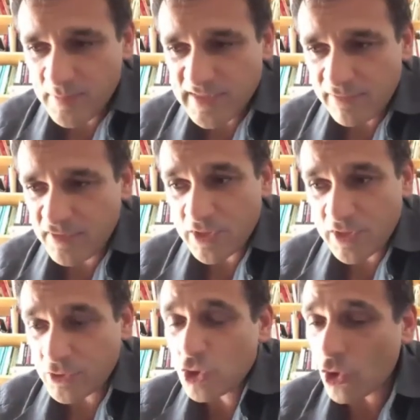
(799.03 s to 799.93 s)
He was a
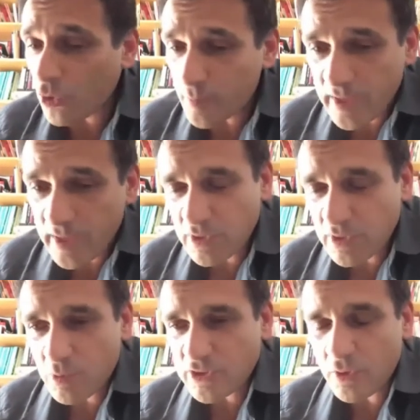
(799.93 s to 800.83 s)
showman too. He was
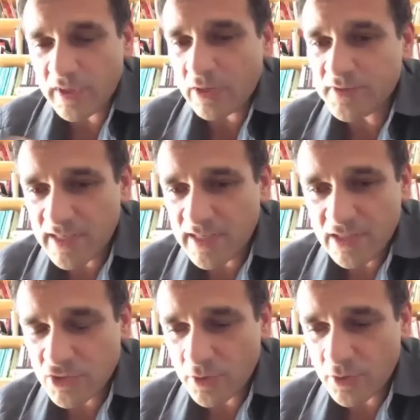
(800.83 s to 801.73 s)
going on stage
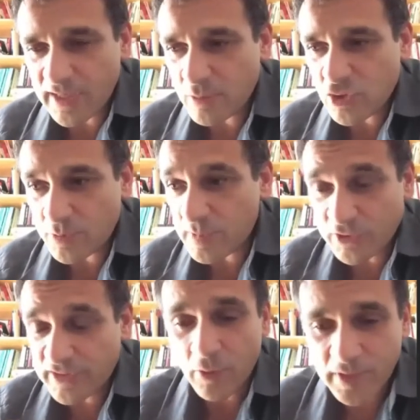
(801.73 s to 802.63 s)
sometimes just because the
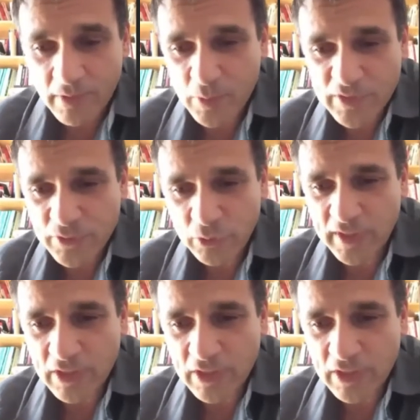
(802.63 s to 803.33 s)
opera was not going on,